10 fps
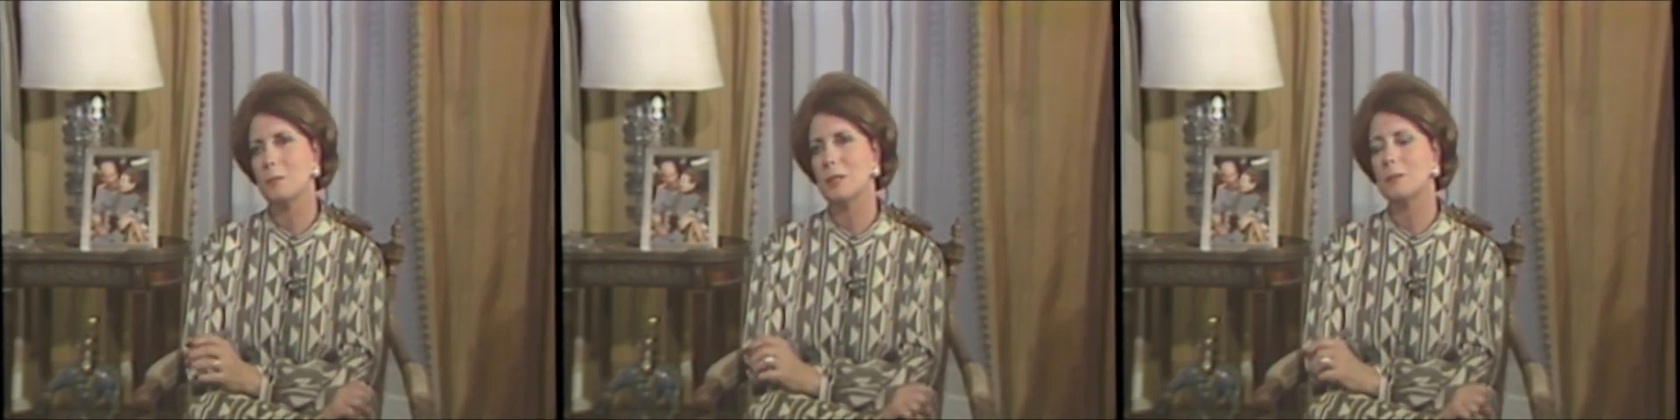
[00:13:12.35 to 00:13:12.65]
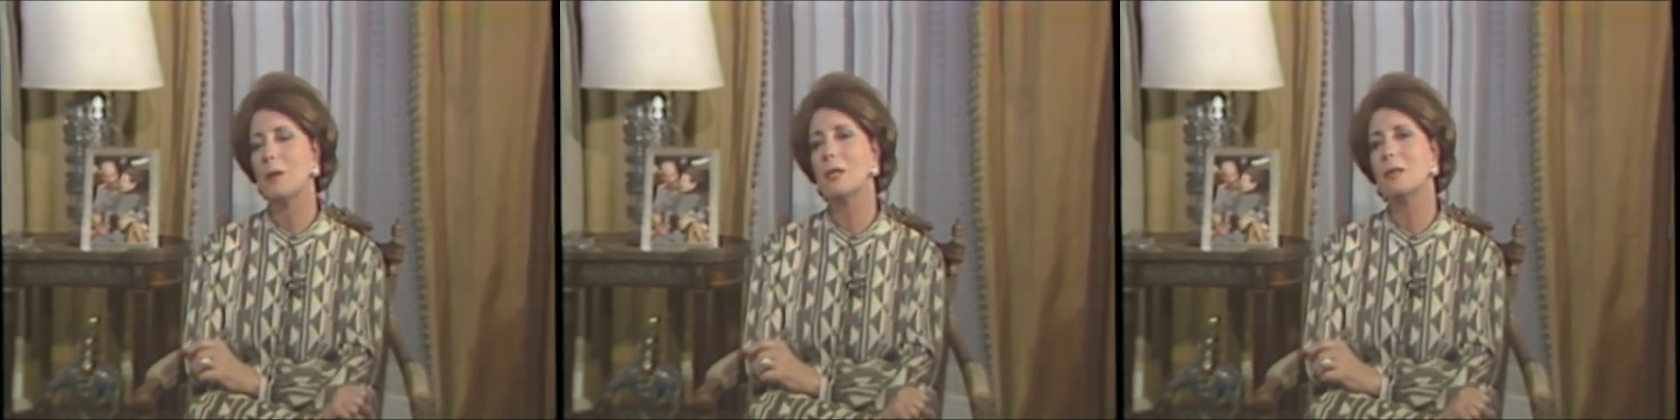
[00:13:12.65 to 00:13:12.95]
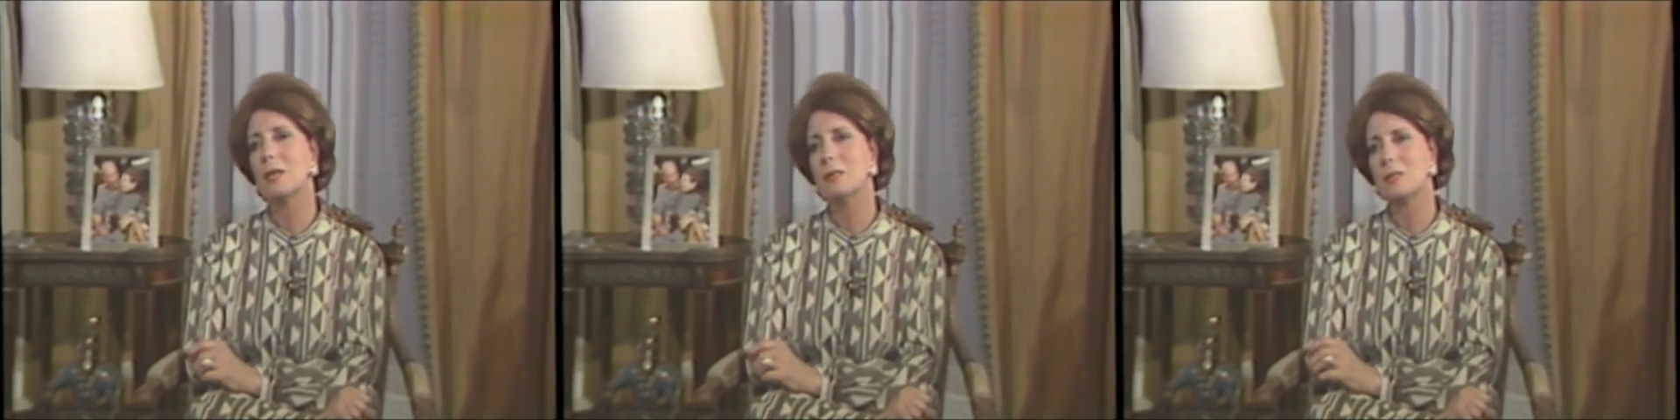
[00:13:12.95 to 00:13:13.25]
but my
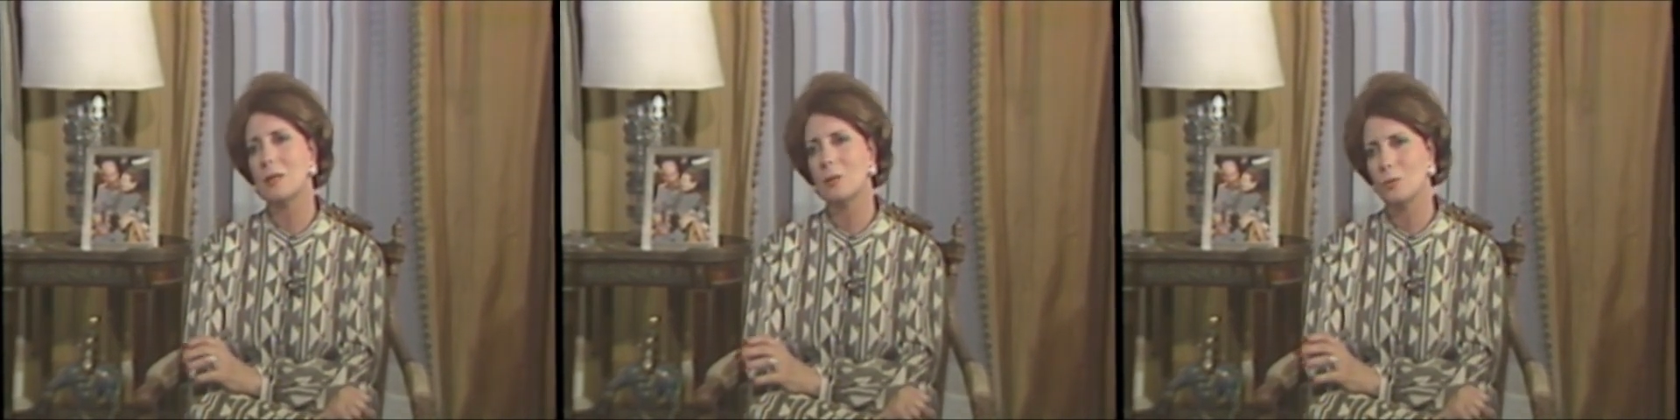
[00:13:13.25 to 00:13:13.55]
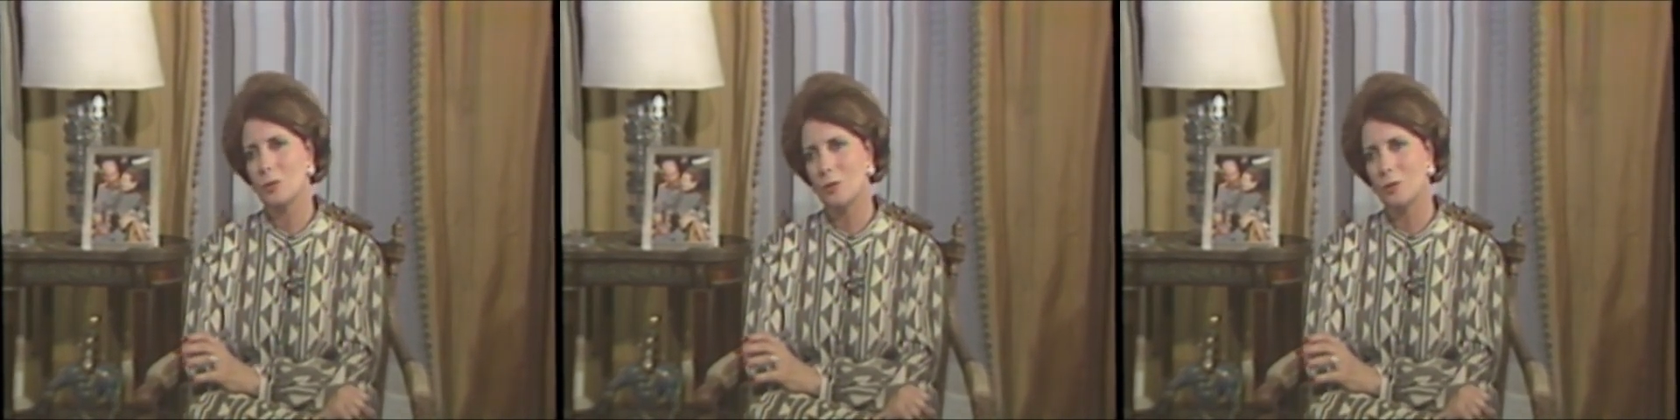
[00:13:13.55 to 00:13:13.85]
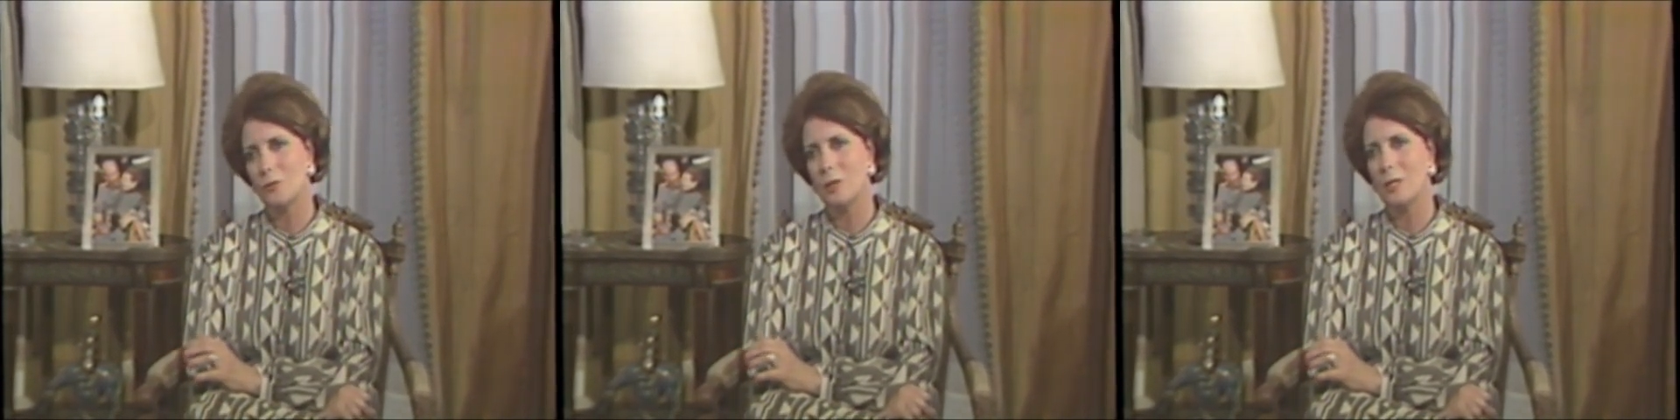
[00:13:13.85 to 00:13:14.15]
grandson was
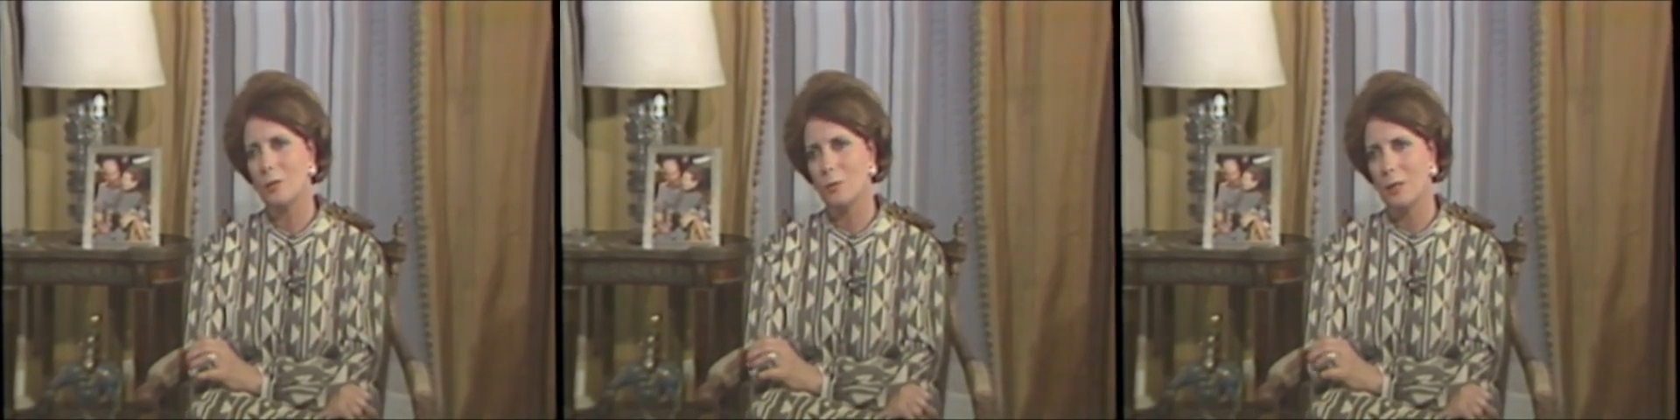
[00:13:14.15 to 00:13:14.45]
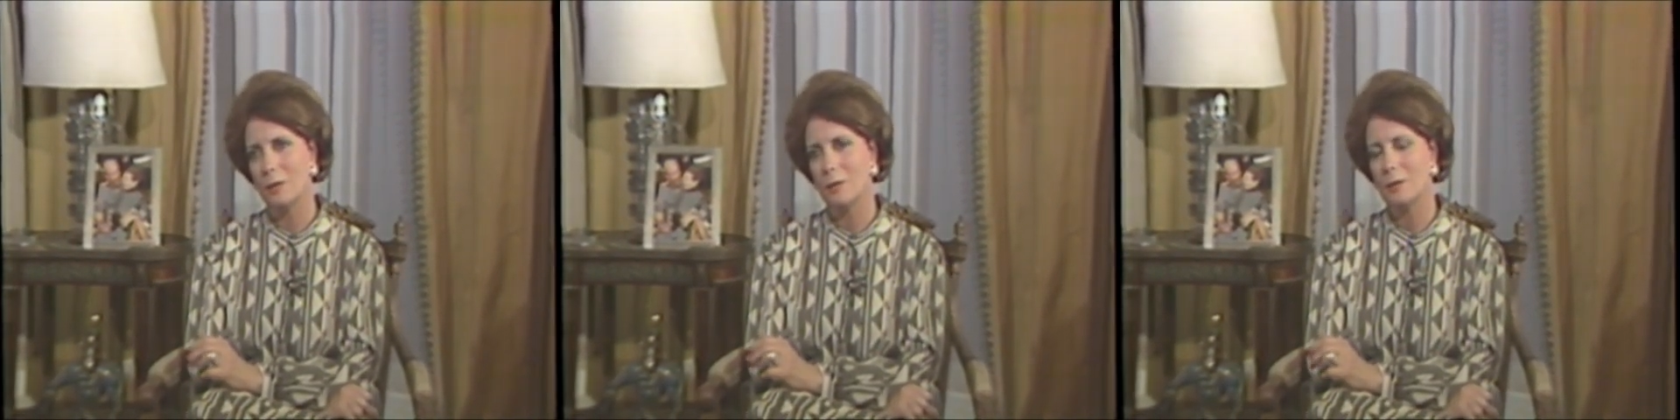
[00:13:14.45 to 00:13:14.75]
not feeling well.